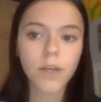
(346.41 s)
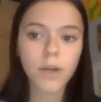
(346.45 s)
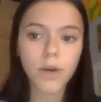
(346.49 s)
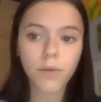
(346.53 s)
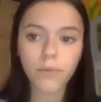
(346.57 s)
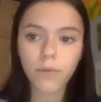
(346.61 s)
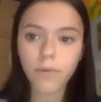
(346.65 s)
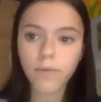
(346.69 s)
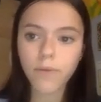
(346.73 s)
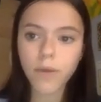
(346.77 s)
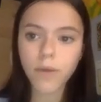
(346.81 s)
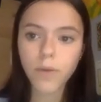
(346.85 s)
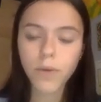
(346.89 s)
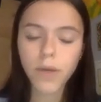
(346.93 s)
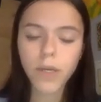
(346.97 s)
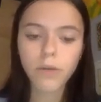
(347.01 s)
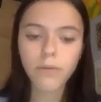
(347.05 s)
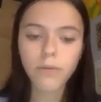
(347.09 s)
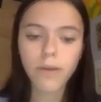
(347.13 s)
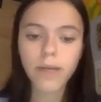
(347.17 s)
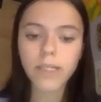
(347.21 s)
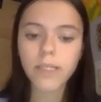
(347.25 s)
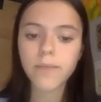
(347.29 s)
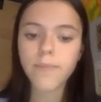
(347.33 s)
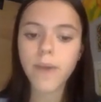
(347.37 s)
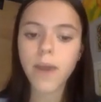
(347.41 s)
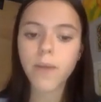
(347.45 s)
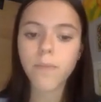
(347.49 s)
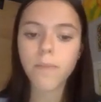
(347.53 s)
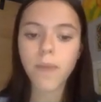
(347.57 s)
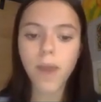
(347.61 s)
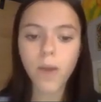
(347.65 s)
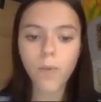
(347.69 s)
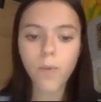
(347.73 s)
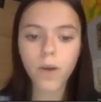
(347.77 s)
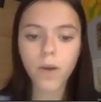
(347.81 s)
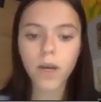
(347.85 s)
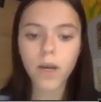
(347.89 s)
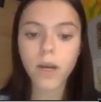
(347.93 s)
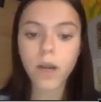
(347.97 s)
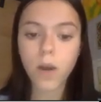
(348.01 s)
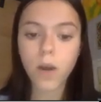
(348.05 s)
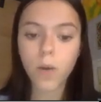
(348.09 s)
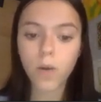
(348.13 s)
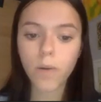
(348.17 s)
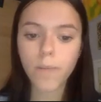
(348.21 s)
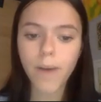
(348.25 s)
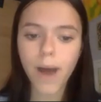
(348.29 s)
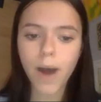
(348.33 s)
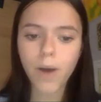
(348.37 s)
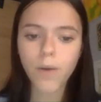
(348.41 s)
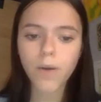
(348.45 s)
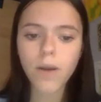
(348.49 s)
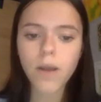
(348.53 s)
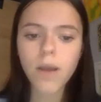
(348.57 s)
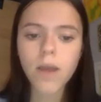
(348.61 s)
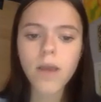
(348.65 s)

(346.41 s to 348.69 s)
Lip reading: reviewing your resume may want to know about.